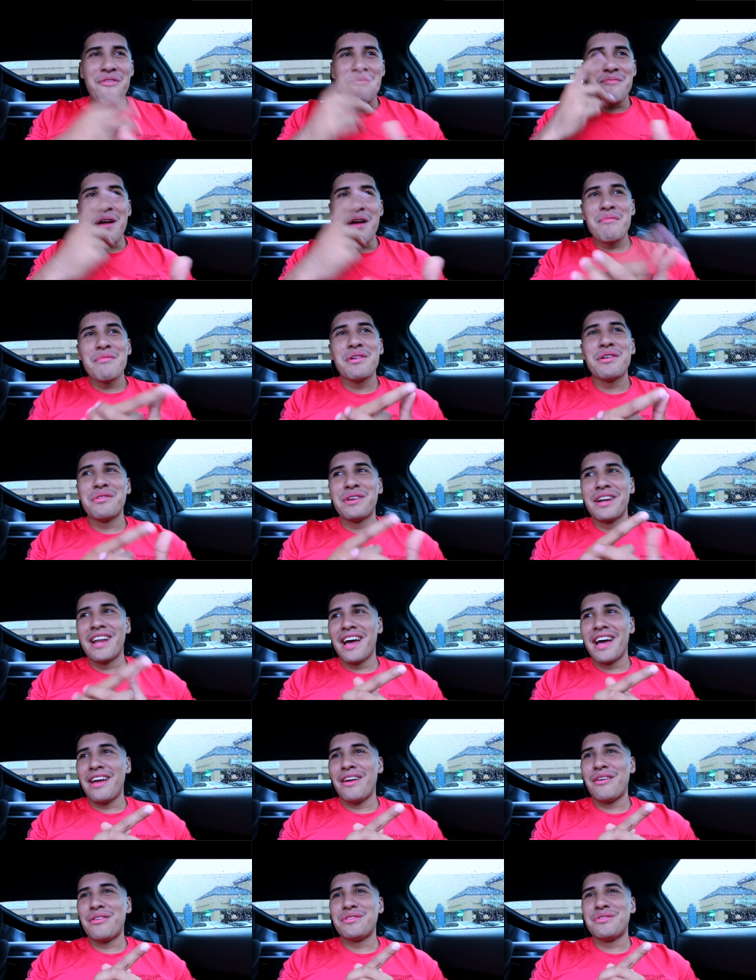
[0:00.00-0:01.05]
remember when
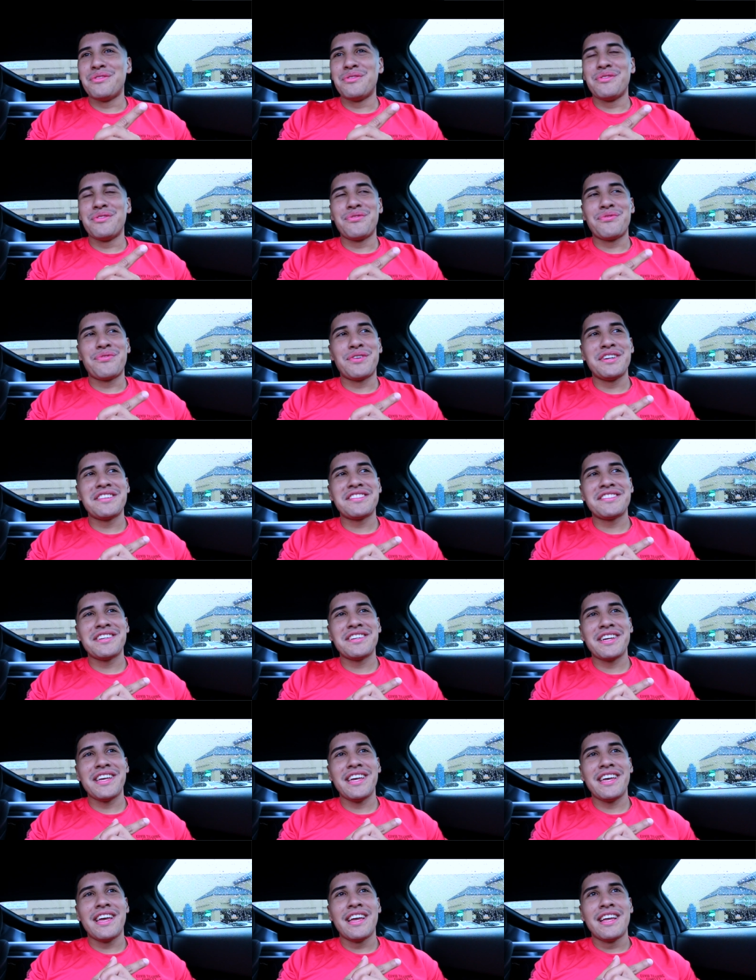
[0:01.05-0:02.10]
I first
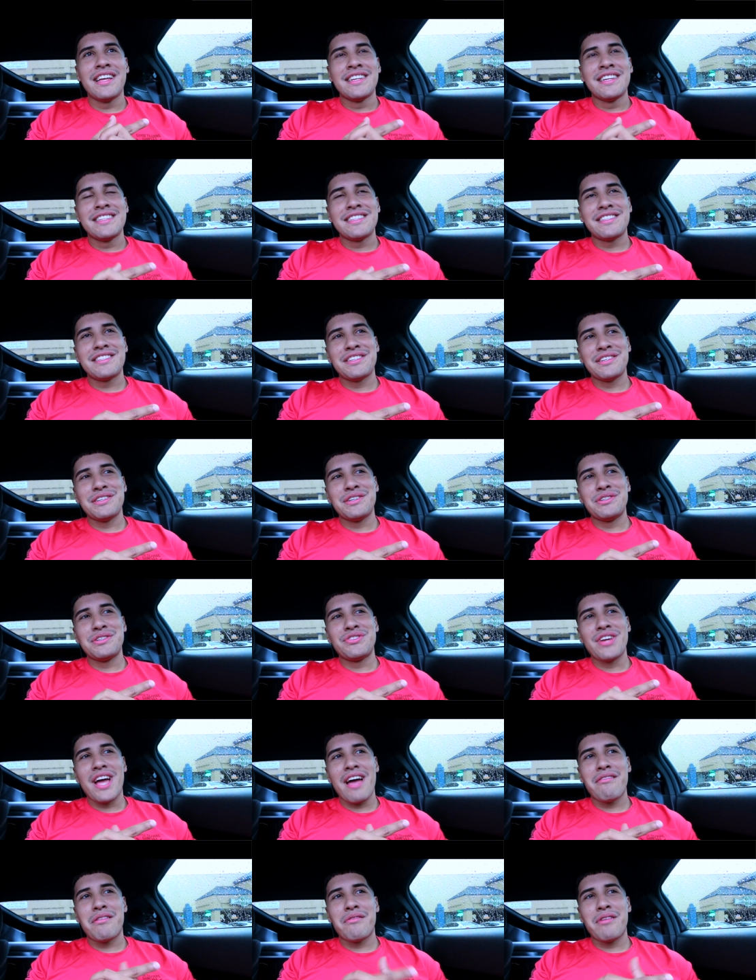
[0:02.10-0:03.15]
took it to
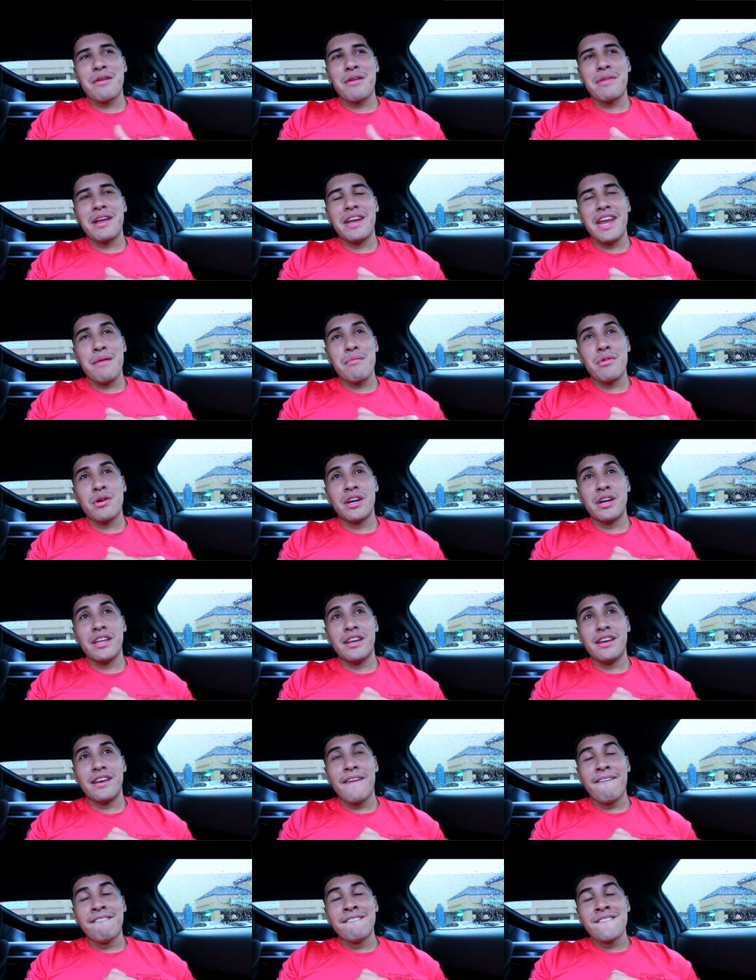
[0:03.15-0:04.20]
driving around my neighborhood,
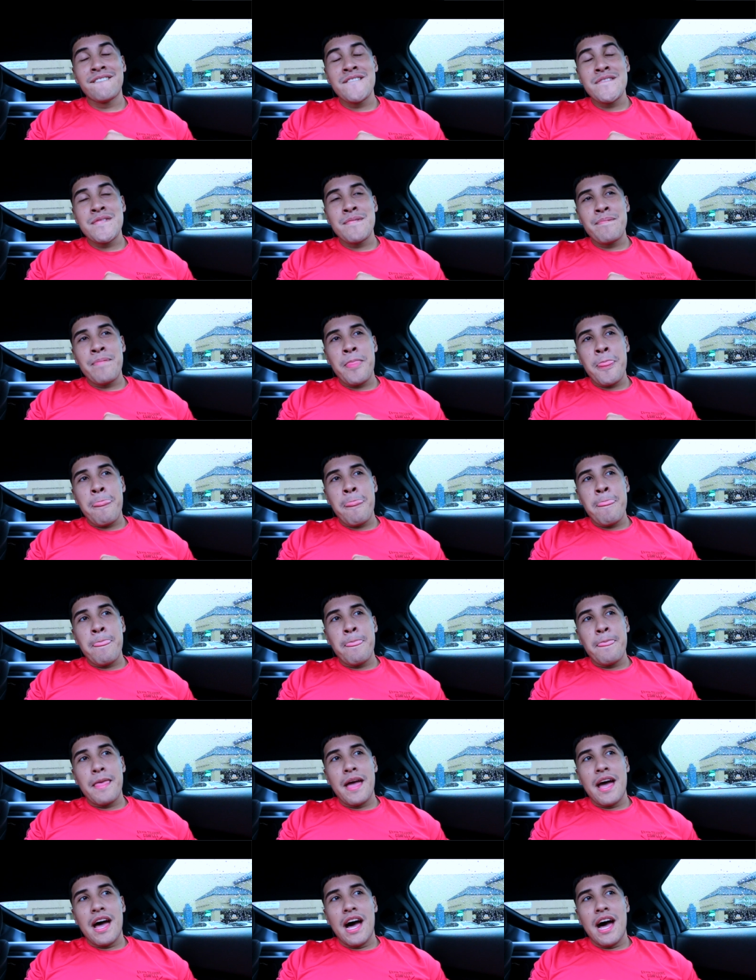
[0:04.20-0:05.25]

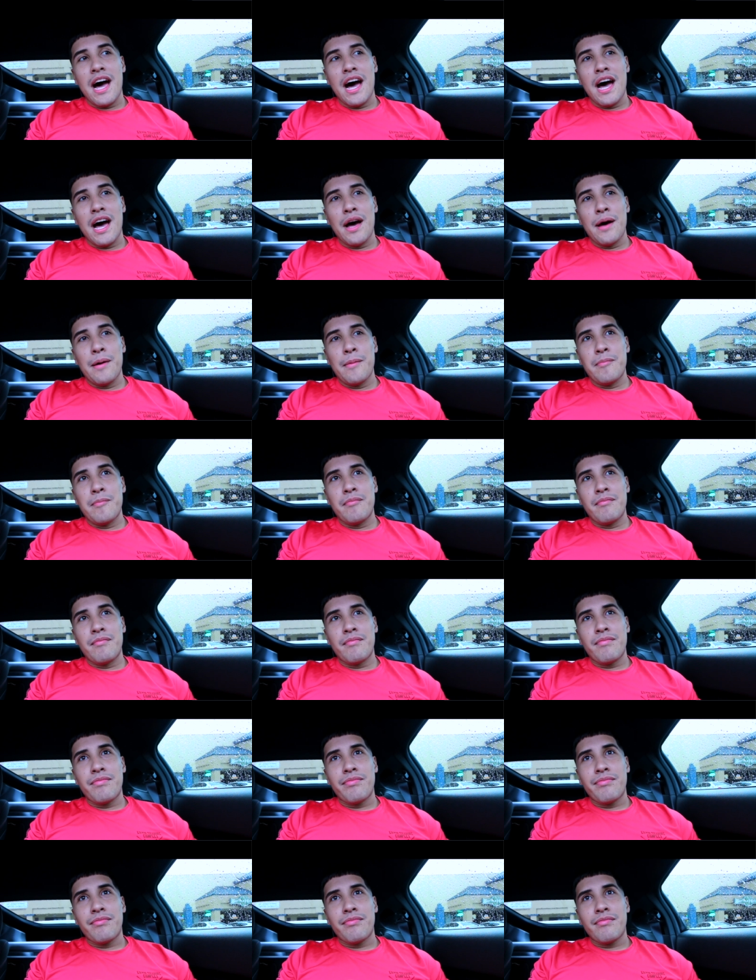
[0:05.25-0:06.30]
um,
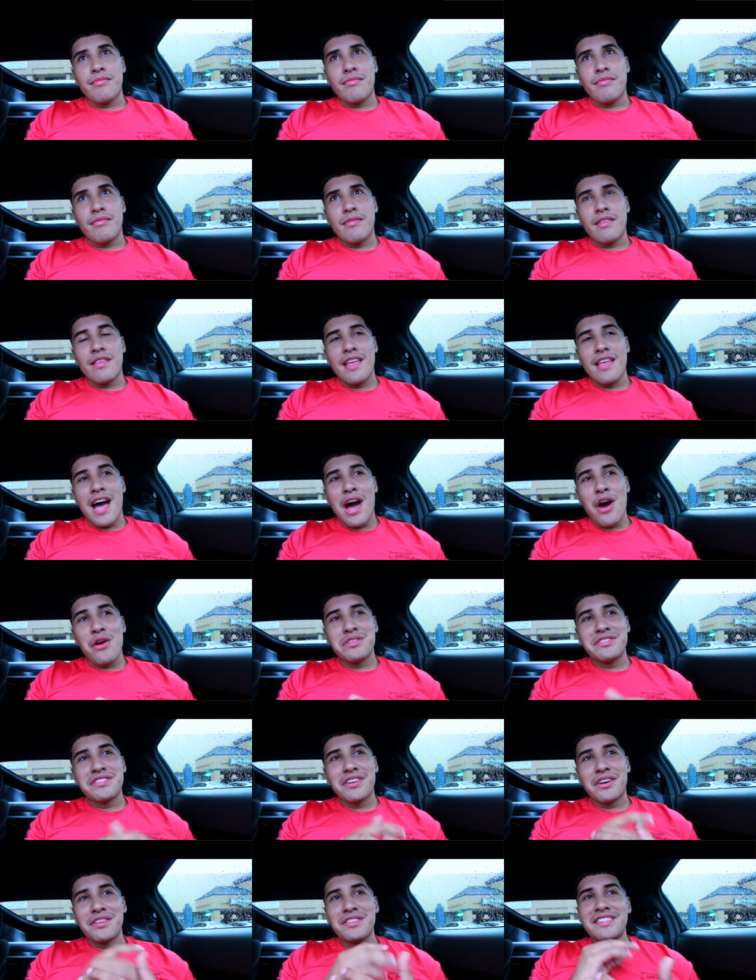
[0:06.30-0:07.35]
I
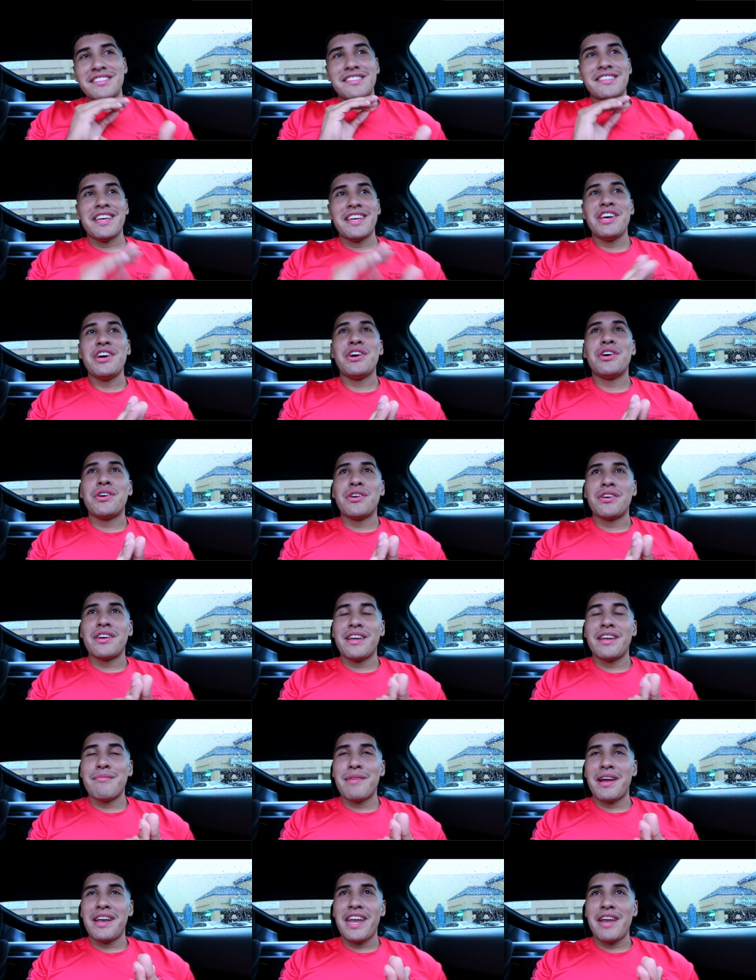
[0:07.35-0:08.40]
was on this hill
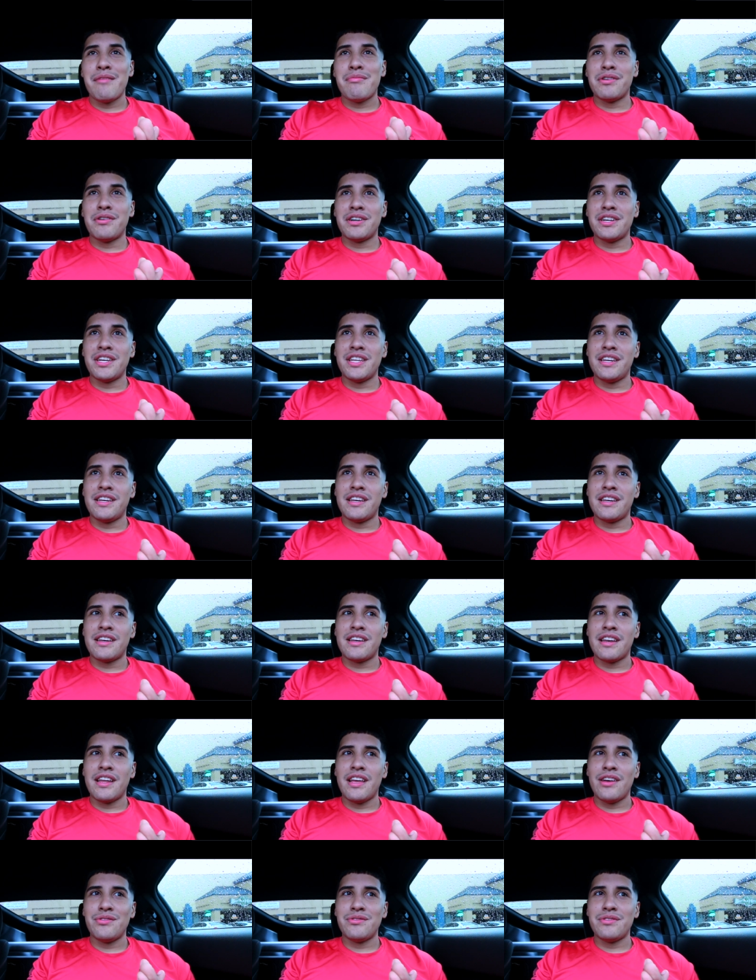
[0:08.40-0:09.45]
in my neighborhood.
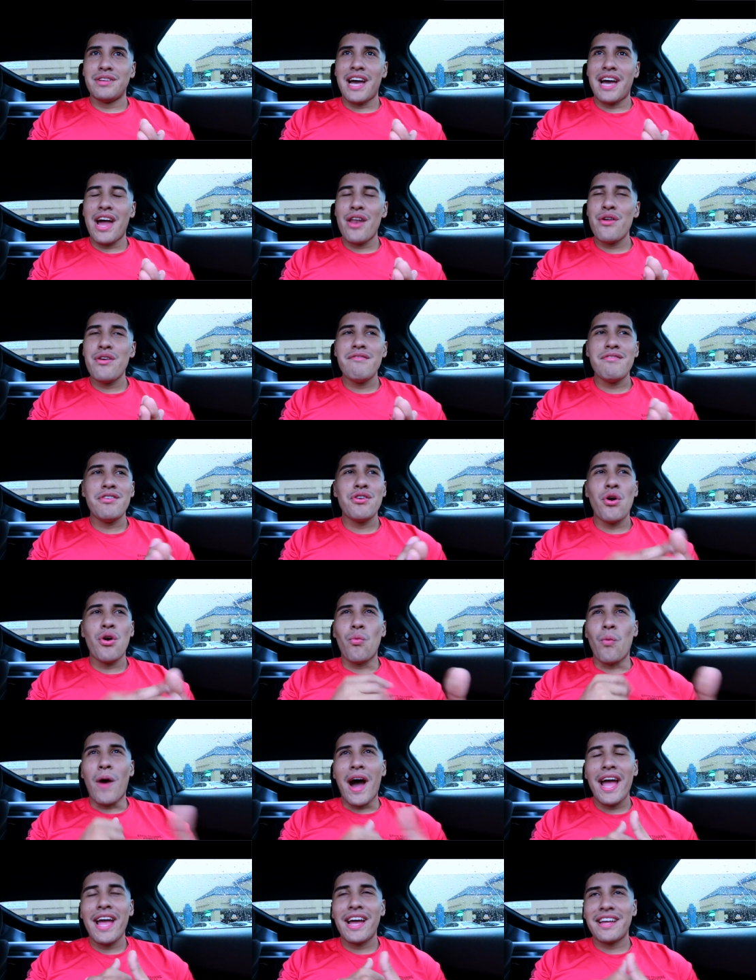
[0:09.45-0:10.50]
Was, I don't even know
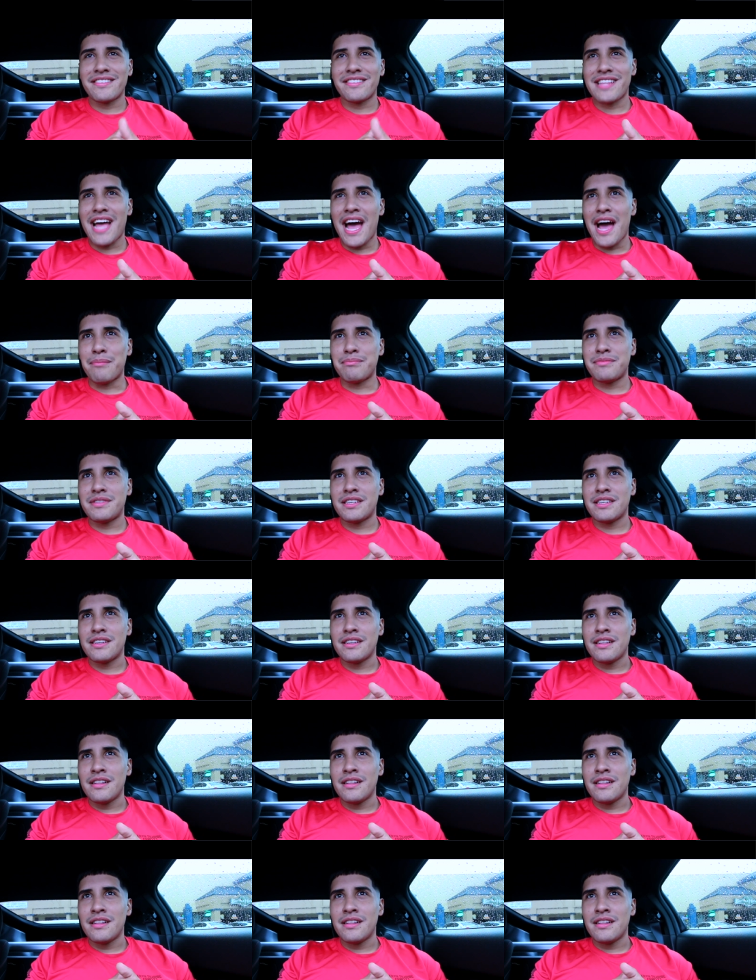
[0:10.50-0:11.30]
why I stopped,